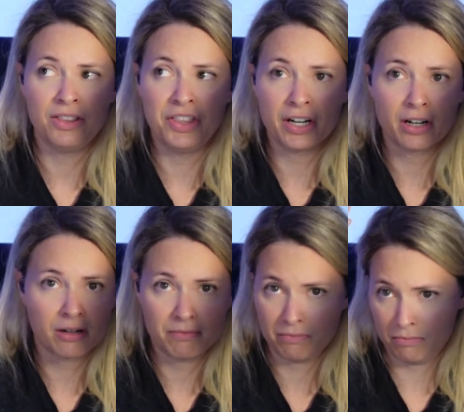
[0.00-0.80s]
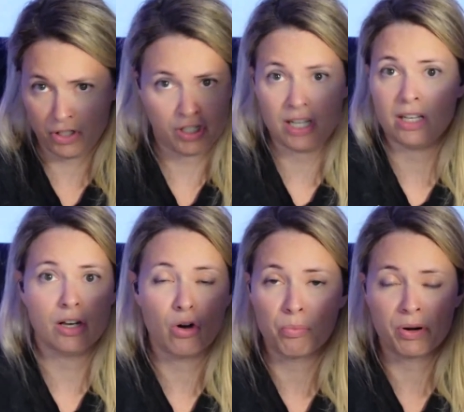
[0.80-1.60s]
their
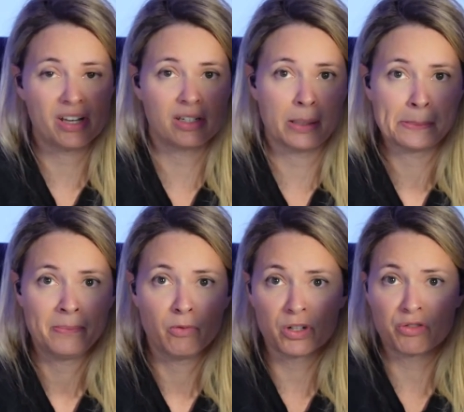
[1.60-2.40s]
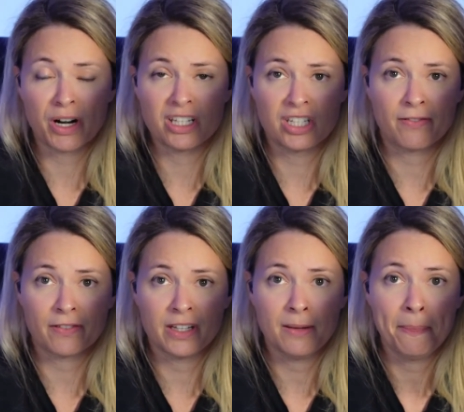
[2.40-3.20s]
CEO, president was raised
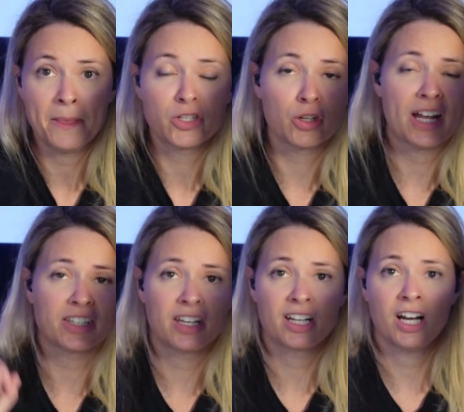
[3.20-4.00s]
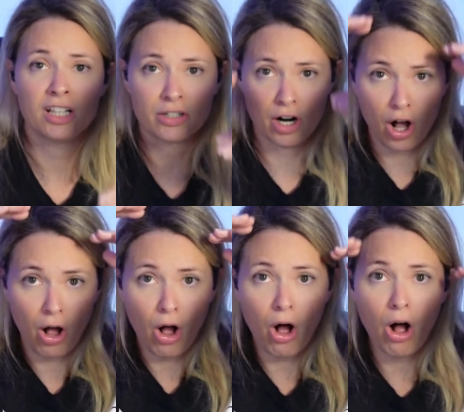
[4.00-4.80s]
differently, so that's going to color
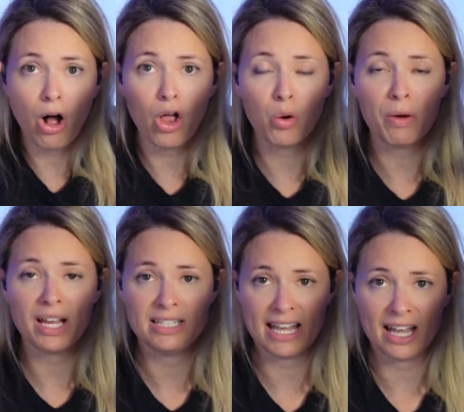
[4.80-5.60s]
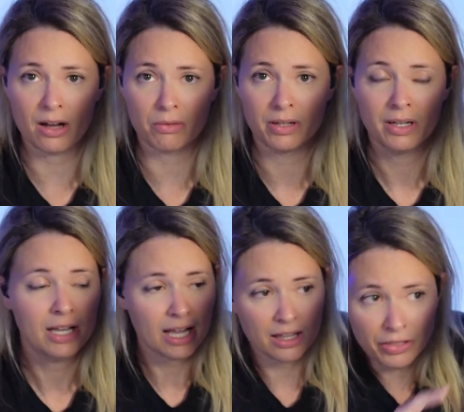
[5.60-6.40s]
all the way down,
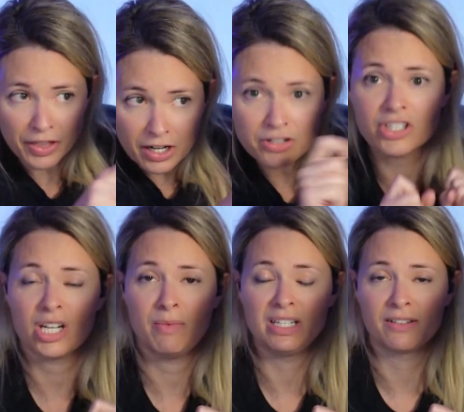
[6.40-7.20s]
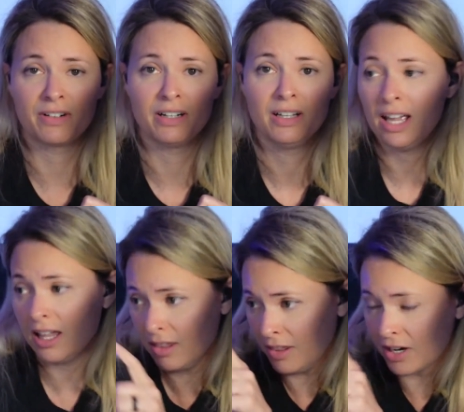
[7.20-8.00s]
and theirs is going to be different,
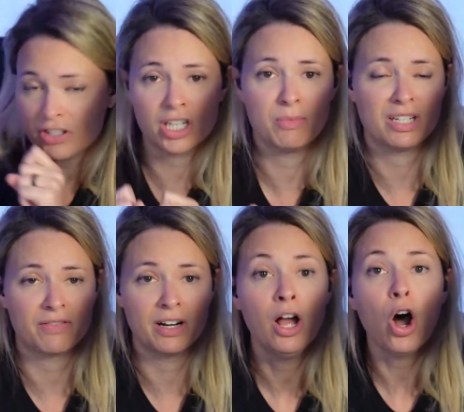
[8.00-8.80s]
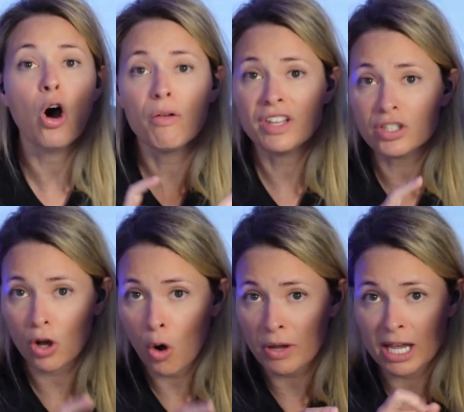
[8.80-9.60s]
and theirs is going to be different. Oh, and this
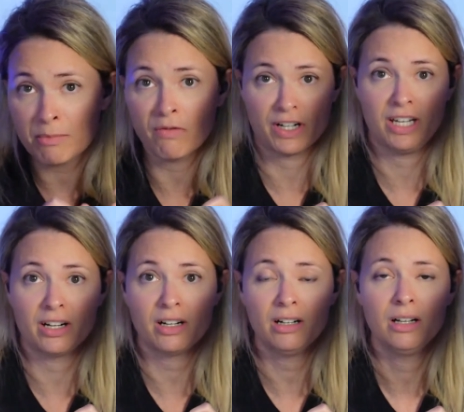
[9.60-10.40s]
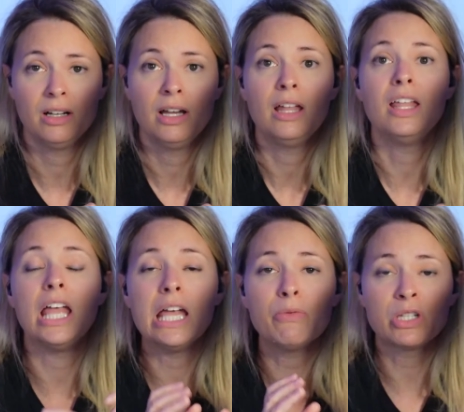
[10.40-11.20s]
OEM over here,
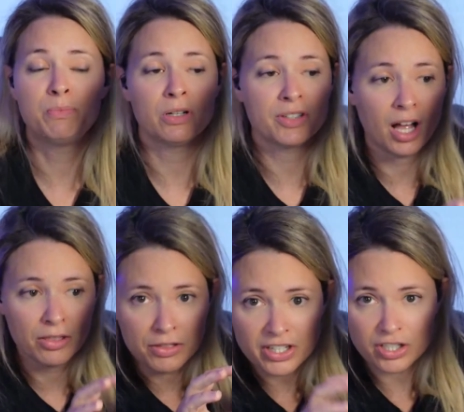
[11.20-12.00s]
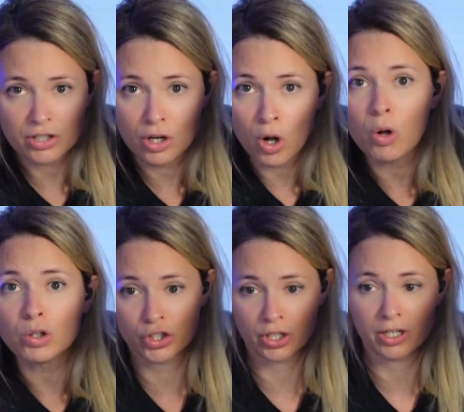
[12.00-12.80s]
it was built on this
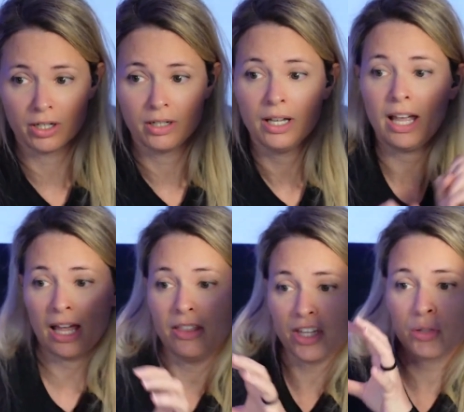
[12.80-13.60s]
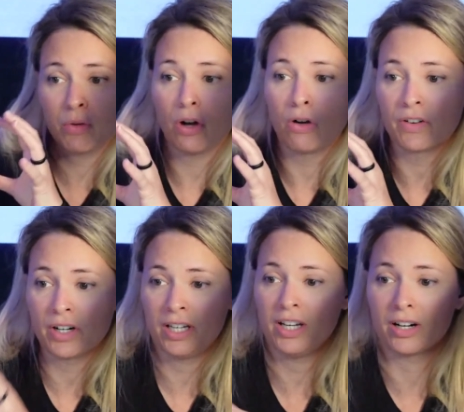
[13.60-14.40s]
culture, and this one over
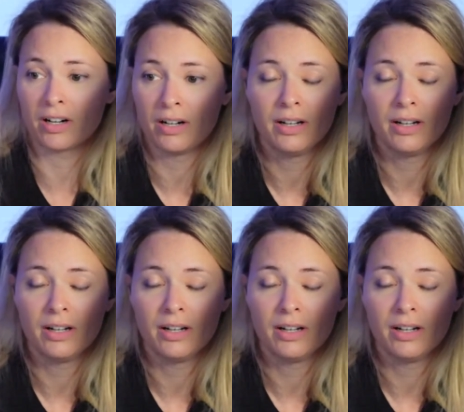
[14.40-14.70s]
here